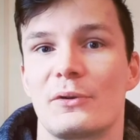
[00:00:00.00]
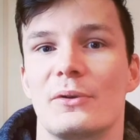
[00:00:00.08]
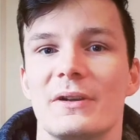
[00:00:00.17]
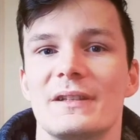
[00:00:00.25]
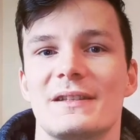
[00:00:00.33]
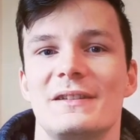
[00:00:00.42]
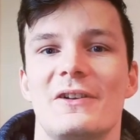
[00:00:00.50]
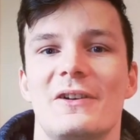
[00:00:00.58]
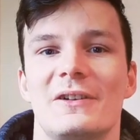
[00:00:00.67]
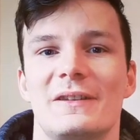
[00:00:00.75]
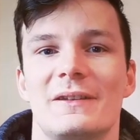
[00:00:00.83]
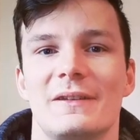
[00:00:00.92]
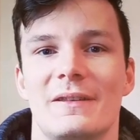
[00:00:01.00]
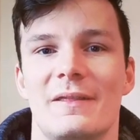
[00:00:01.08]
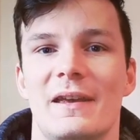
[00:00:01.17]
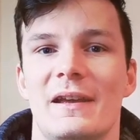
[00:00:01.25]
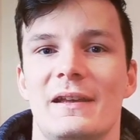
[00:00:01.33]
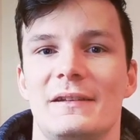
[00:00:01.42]
course, not
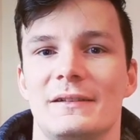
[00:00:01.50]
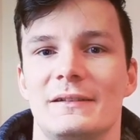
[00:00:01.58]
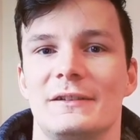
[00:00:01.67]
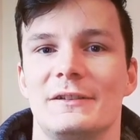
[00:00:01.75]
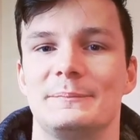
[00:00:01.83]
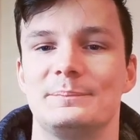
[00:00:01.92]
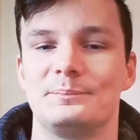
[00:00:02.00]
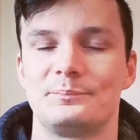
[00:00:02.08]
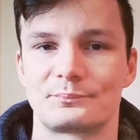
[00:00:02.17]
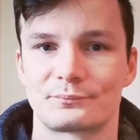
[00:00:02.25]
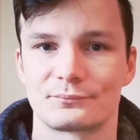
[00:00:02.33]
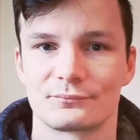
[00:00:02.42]
that um,